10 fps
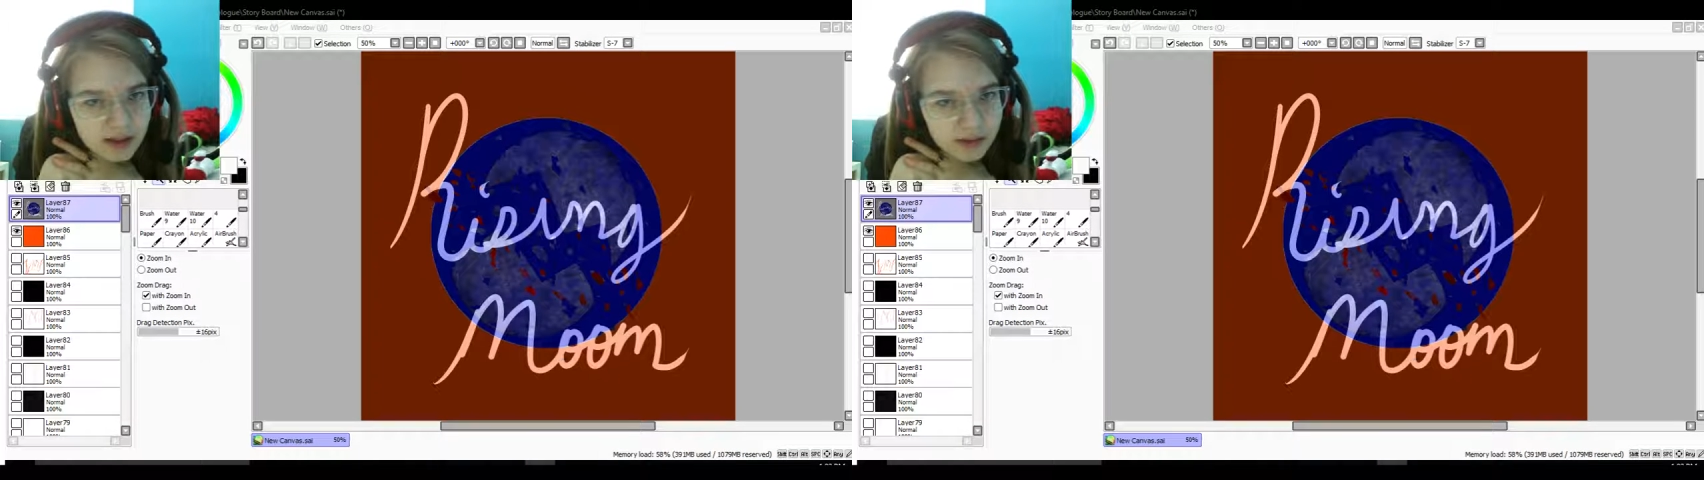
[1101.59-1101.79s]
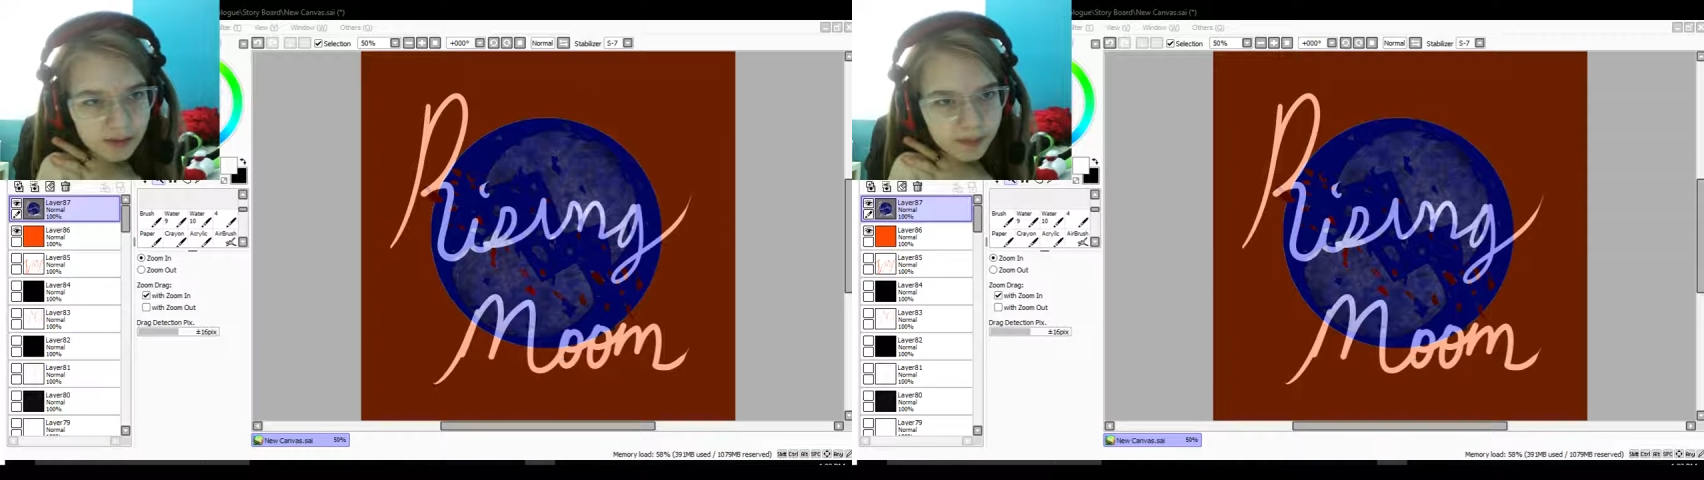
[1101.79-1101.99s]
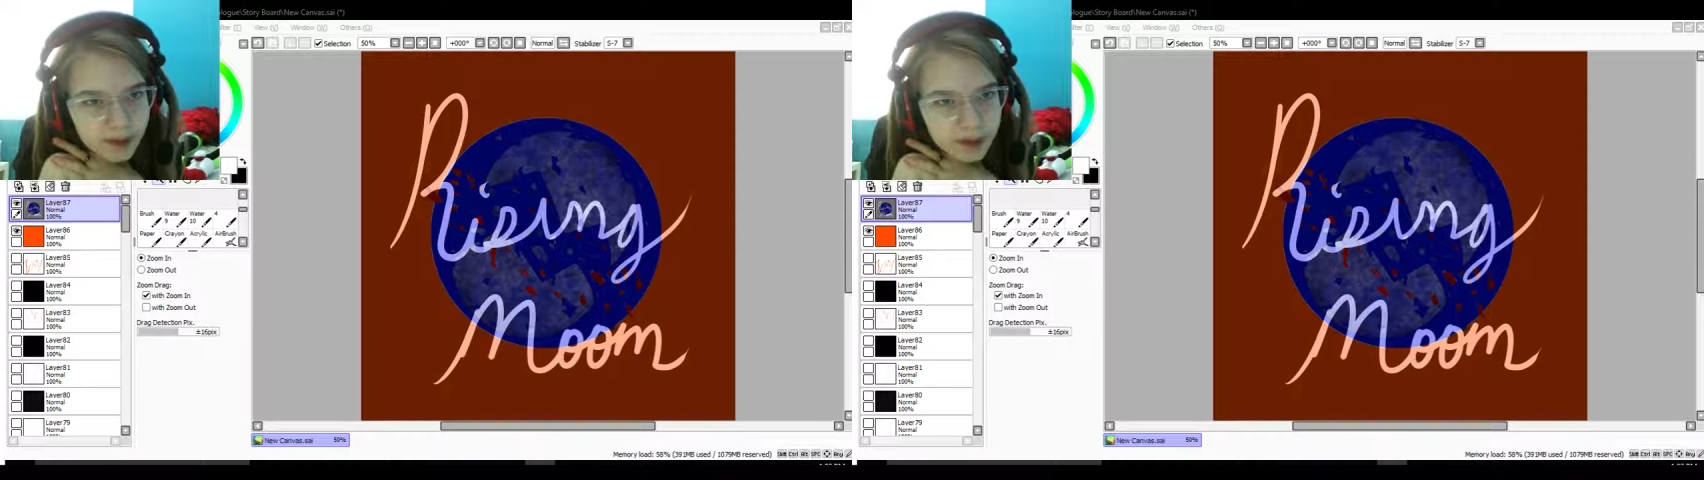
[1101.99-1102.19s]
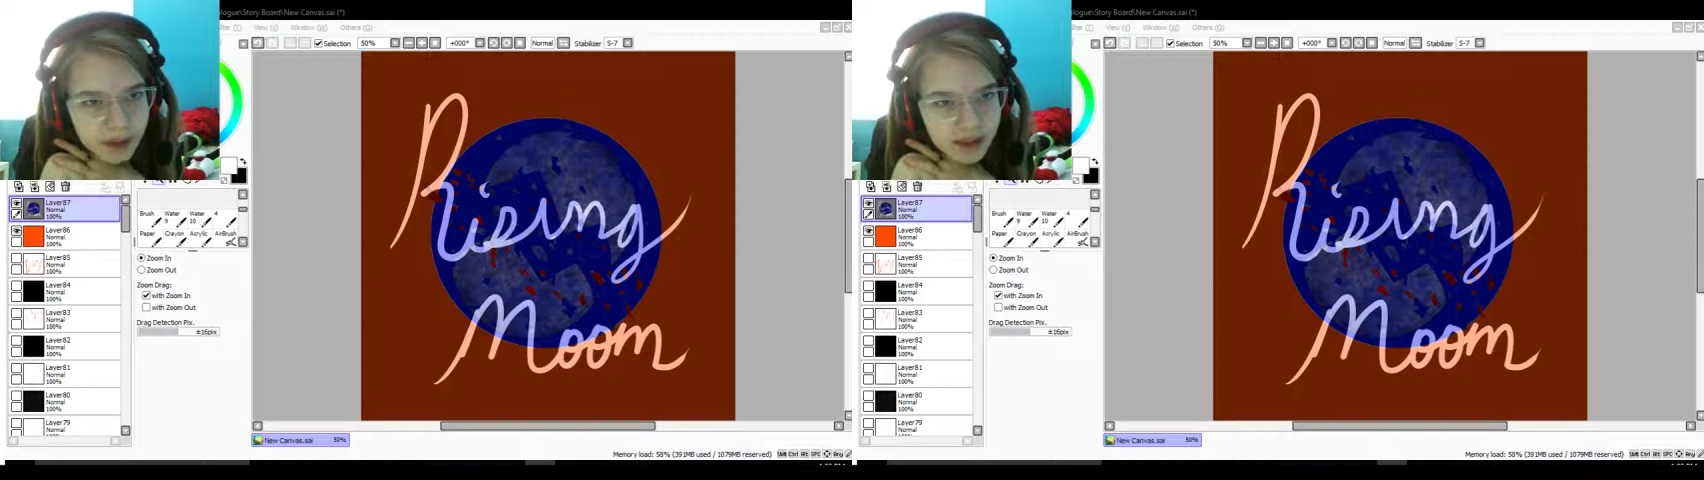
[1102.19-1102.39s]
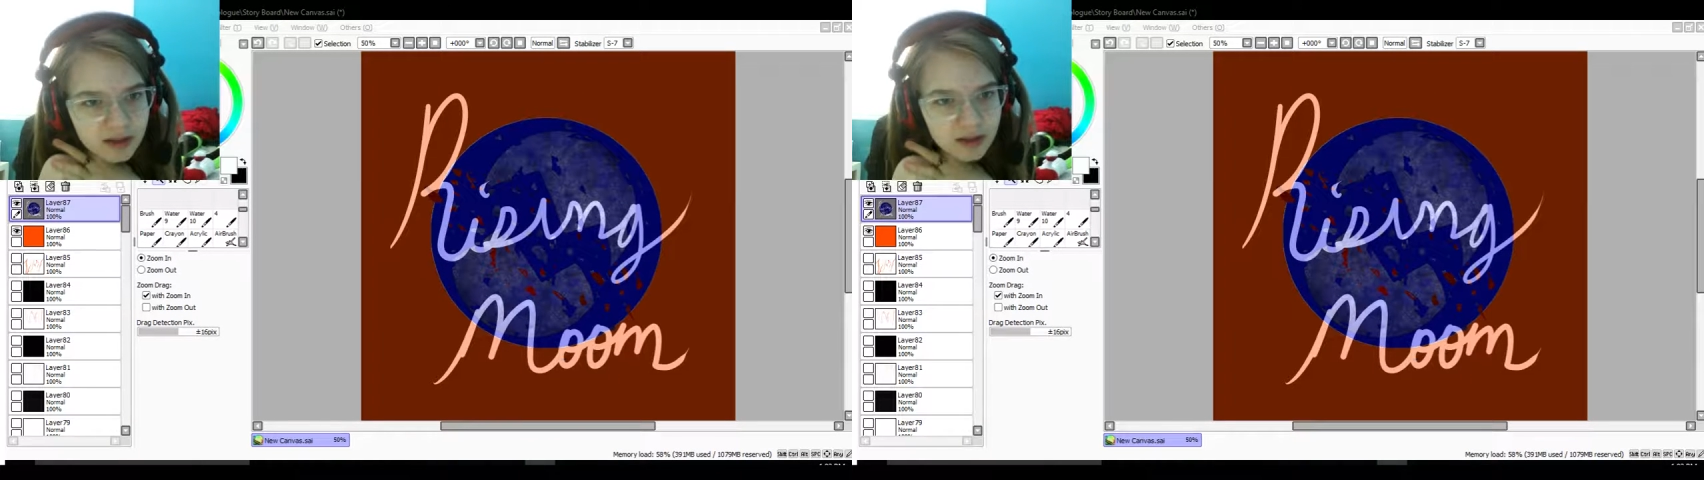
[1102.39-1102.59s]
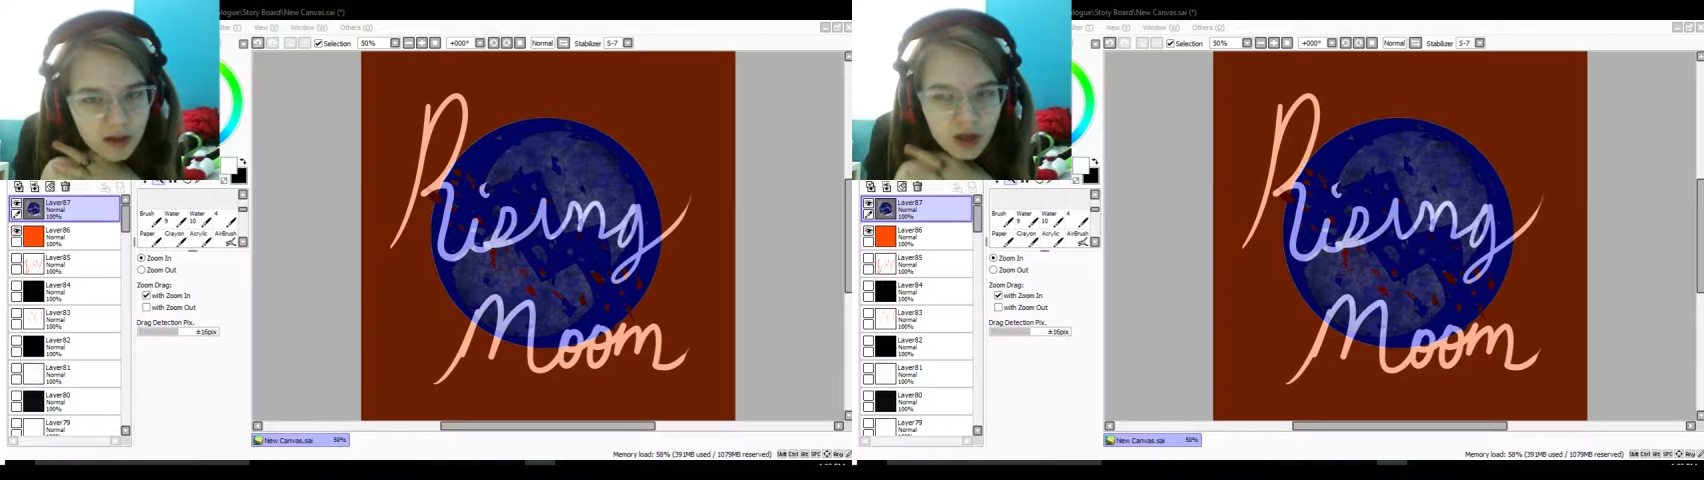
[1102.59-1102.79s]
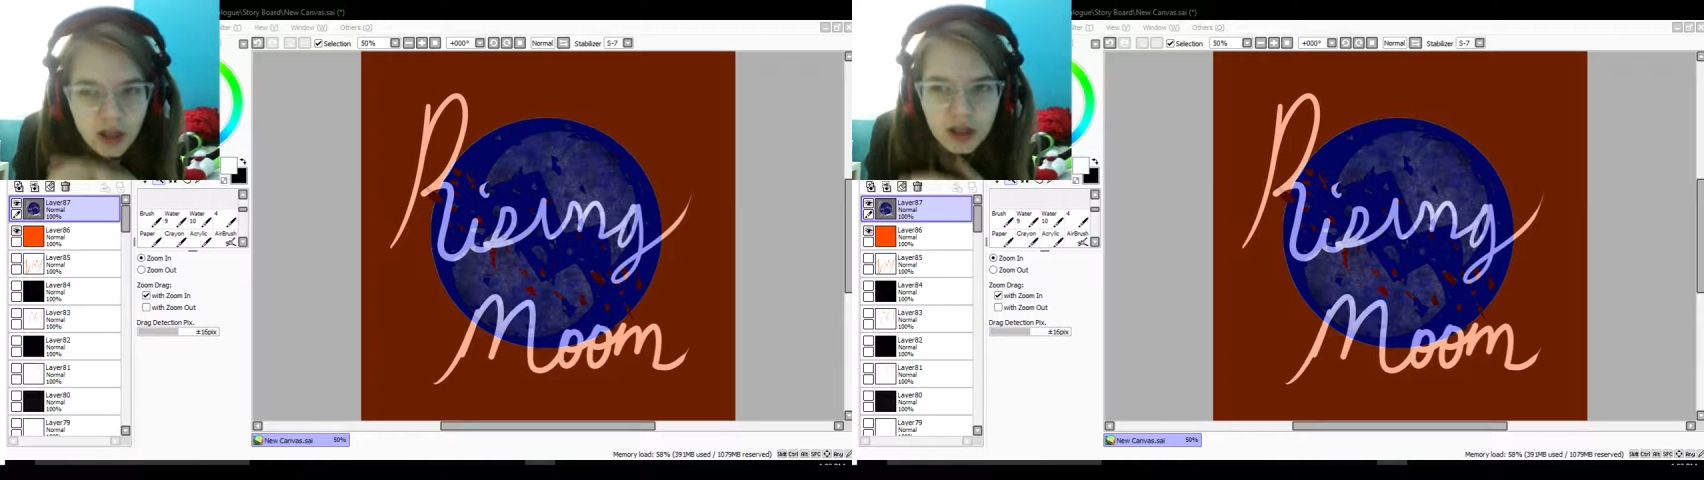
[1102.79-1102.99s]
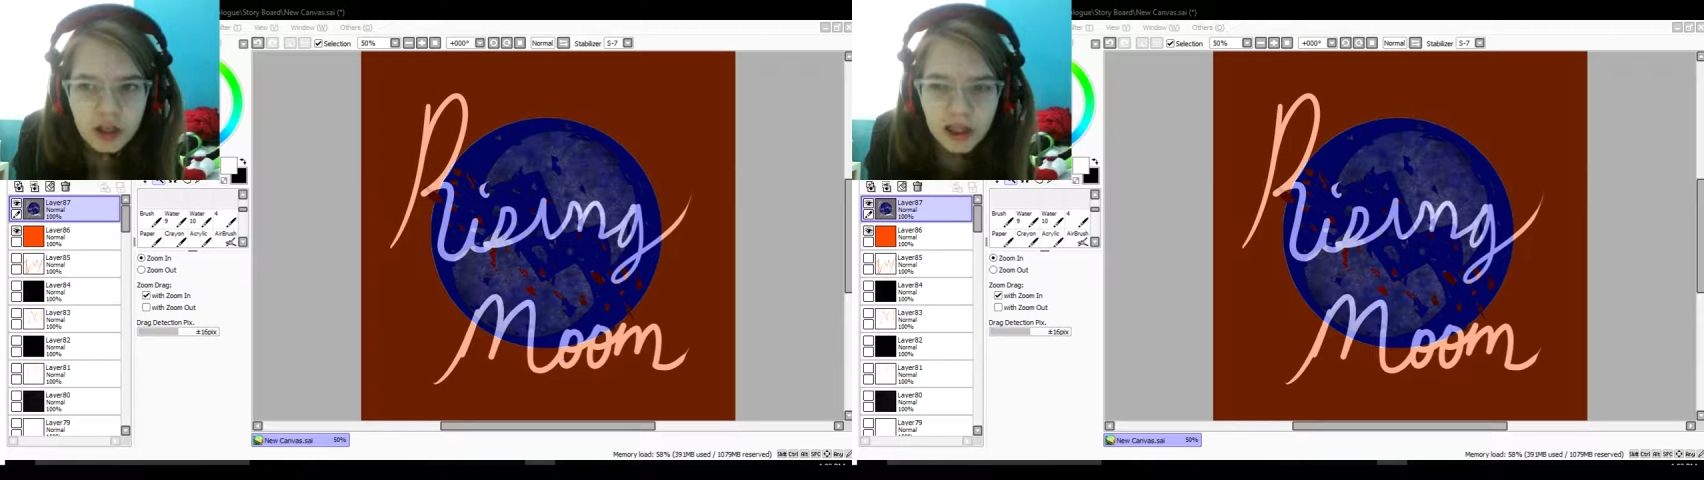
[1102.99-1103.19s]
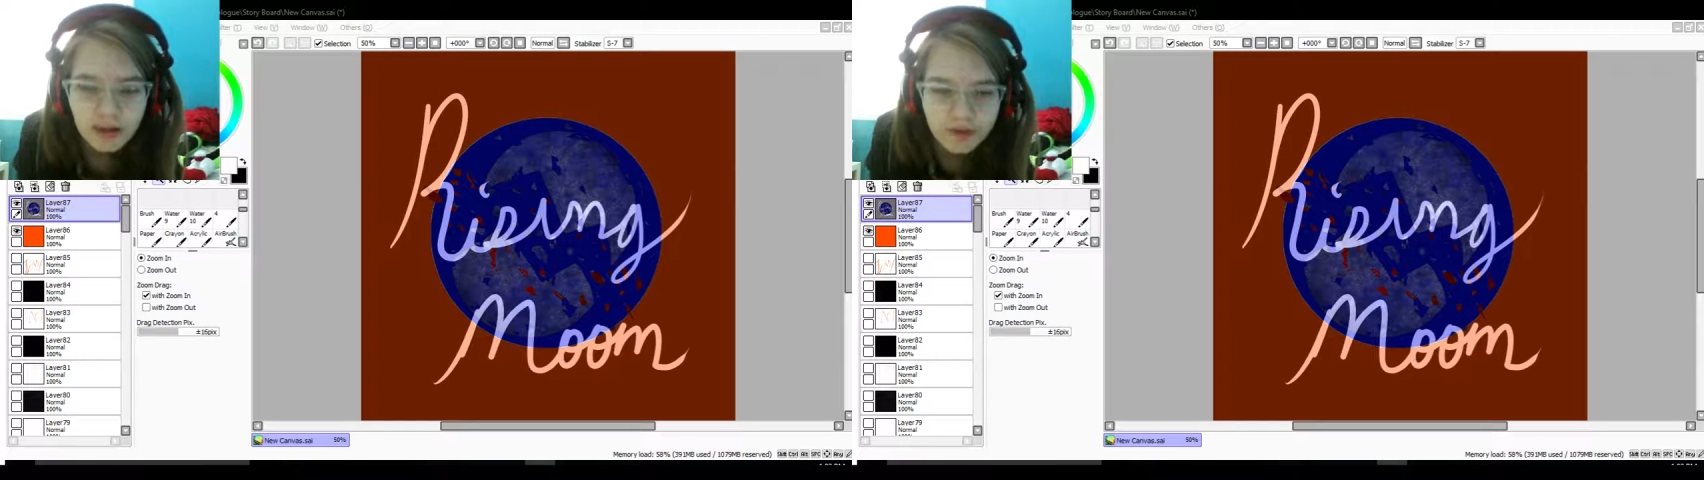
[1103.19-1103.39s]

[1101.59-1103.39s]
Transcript: which means if the